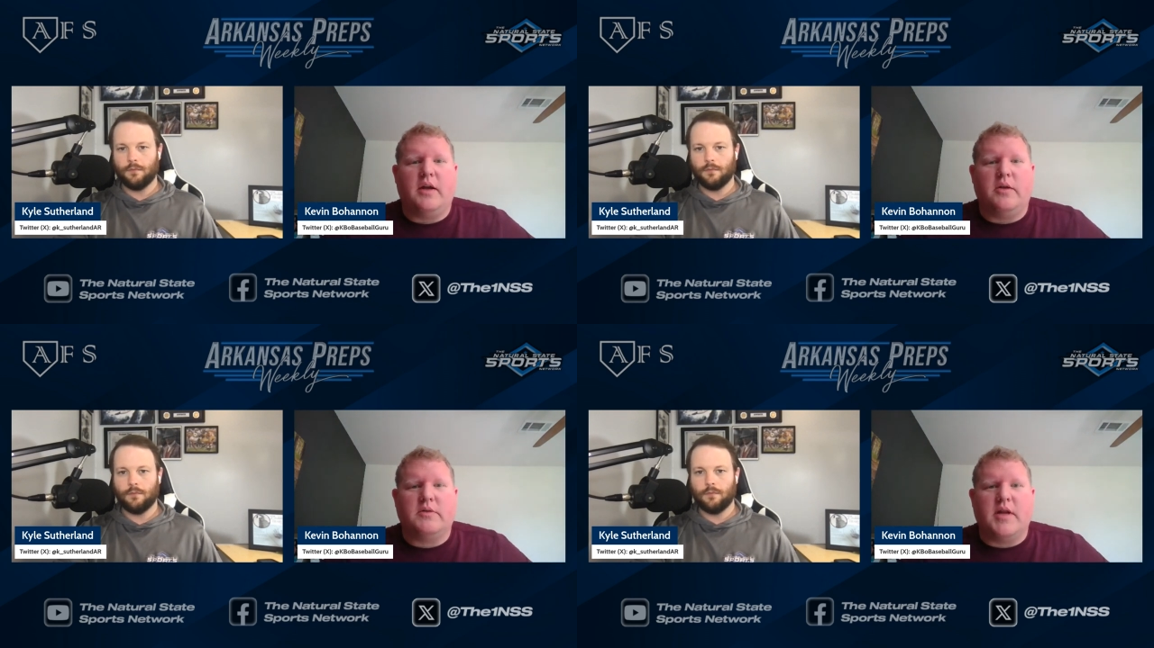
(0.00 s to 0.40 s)

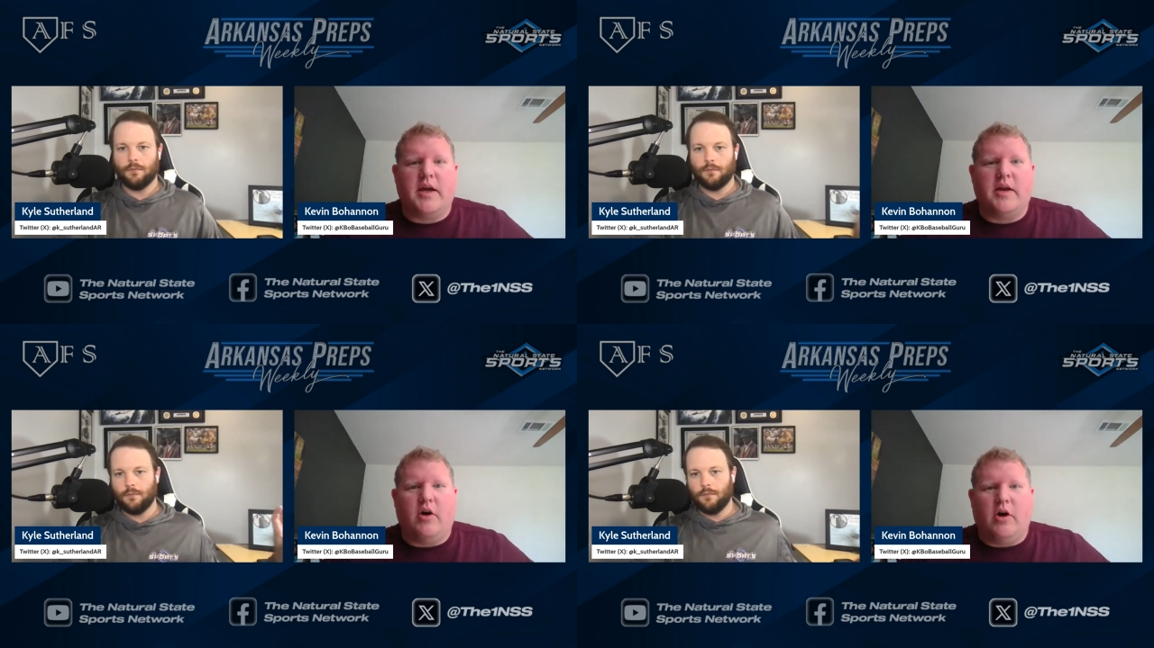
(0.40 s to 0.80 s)
Speaker 1: who's now
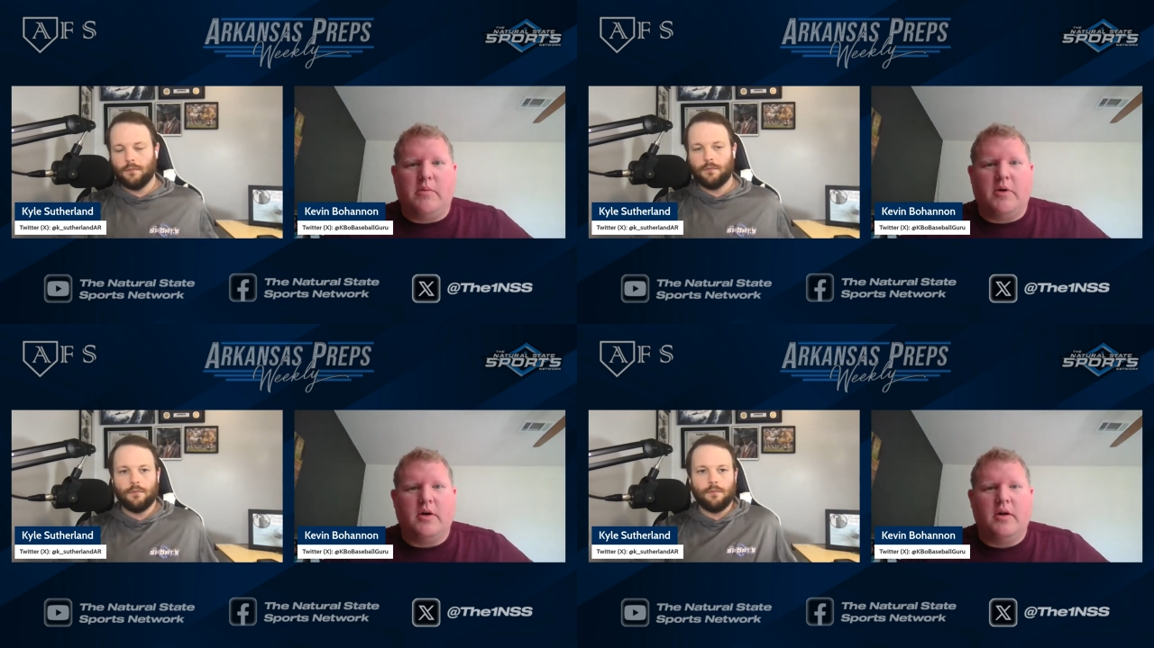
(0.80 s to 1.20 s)
at
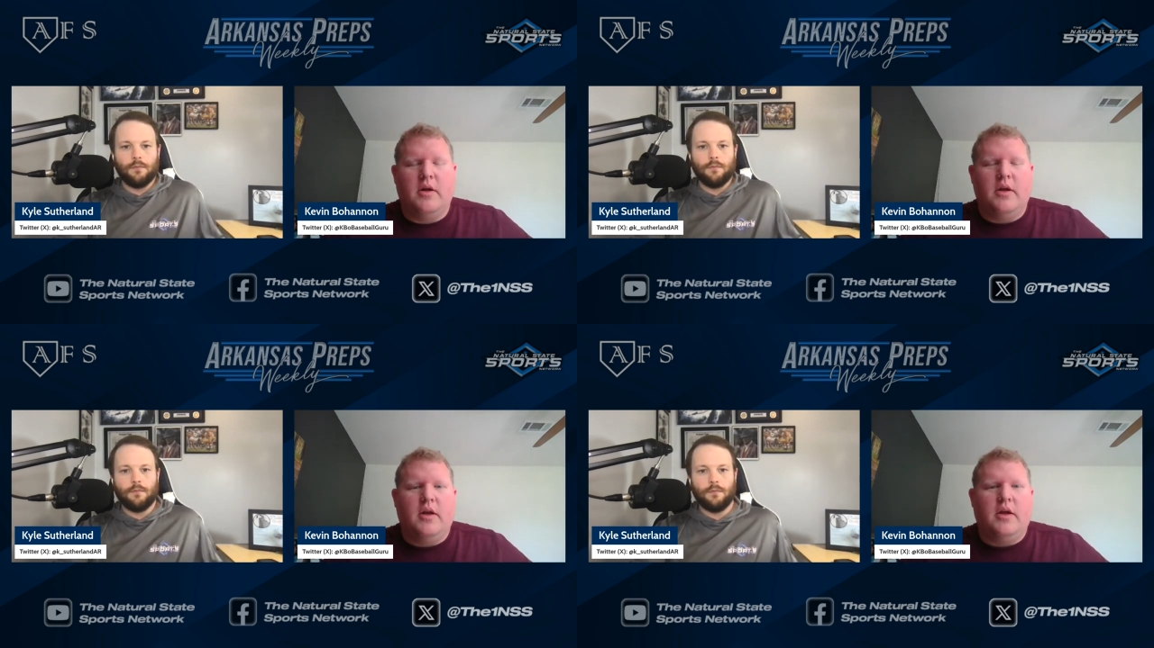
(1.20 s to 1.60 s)
Auburn.
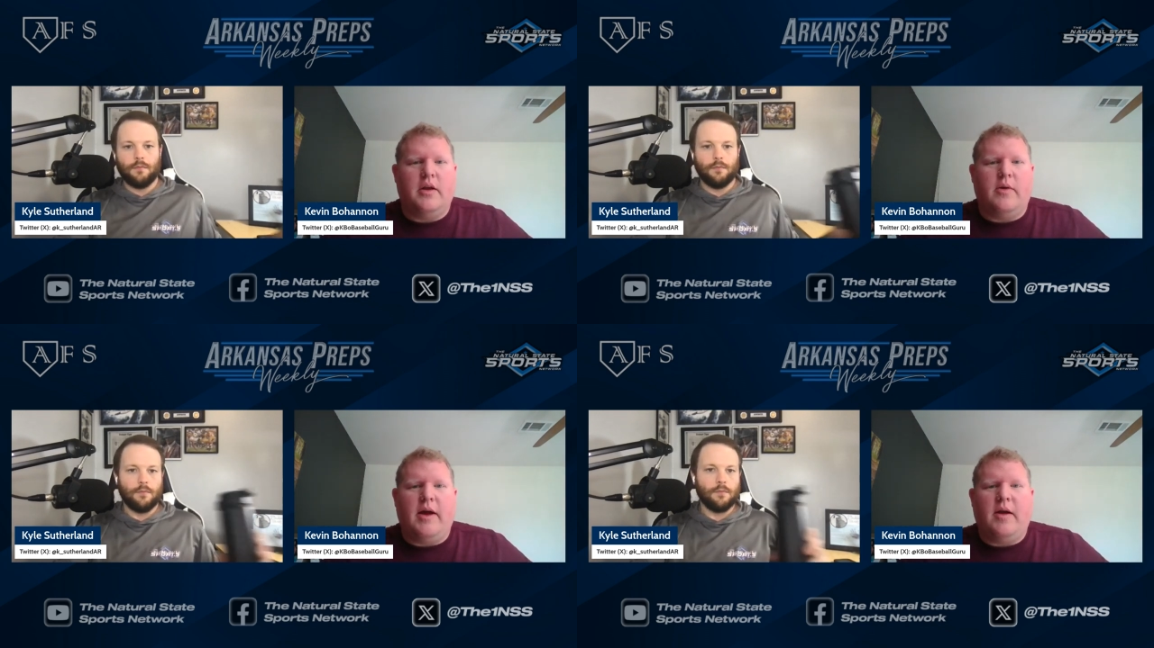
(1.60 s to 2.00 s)
You
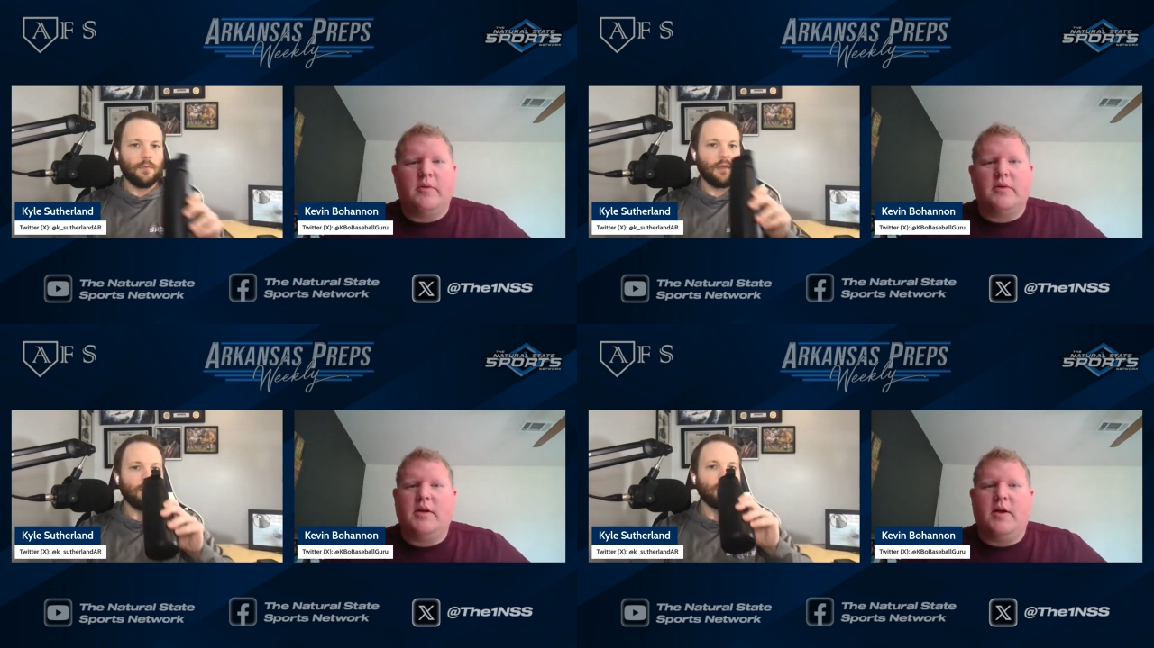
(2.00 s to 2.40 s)
know, how
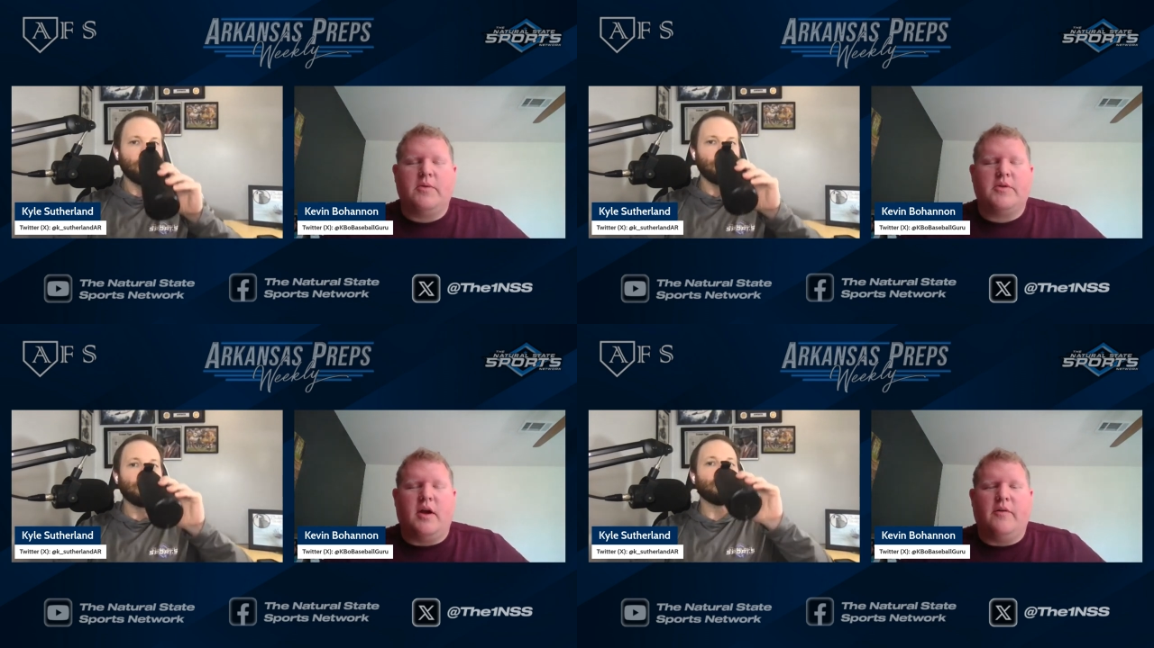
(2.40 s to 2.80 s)
are how
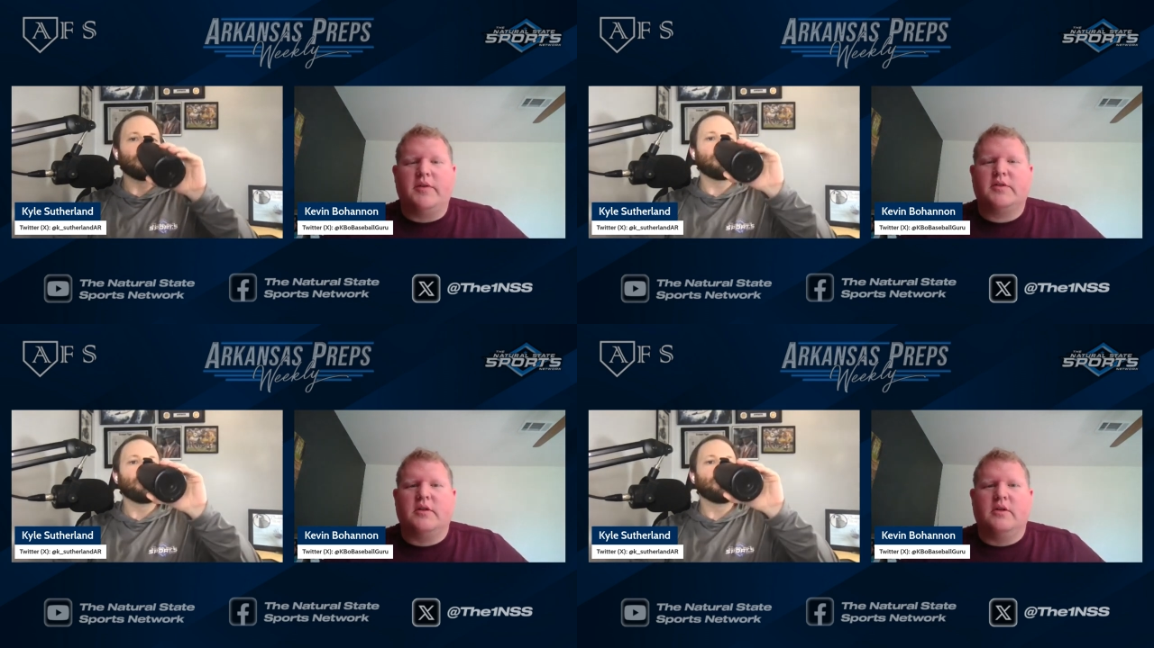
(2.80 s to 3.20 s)
the
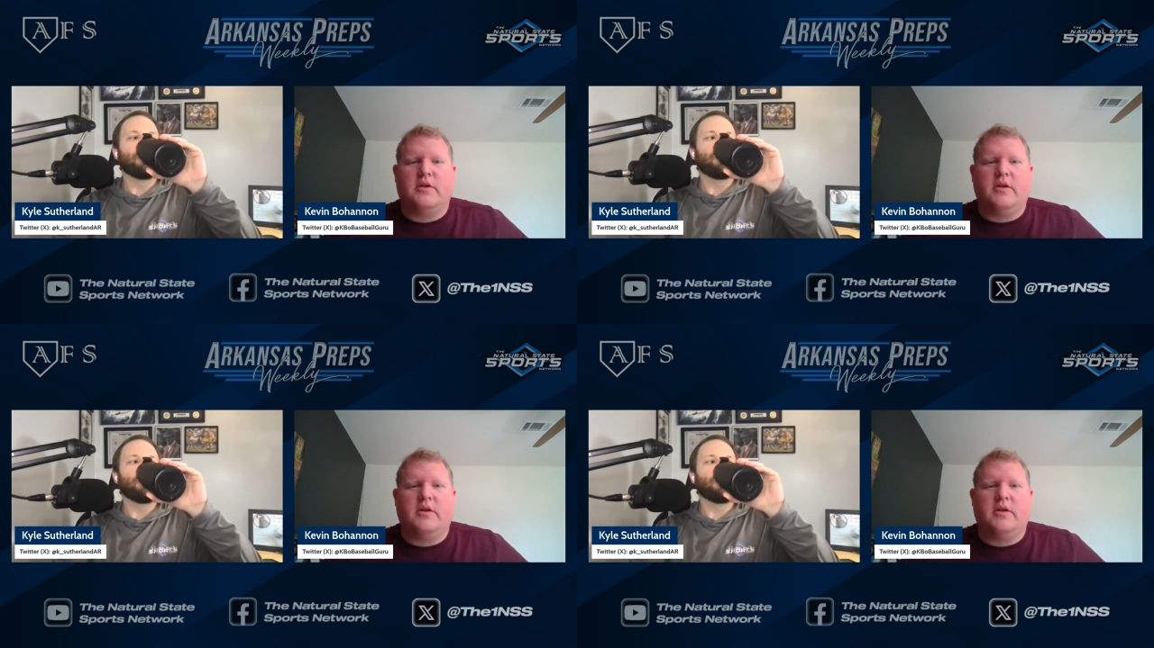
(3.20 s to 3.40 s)
offense going to look?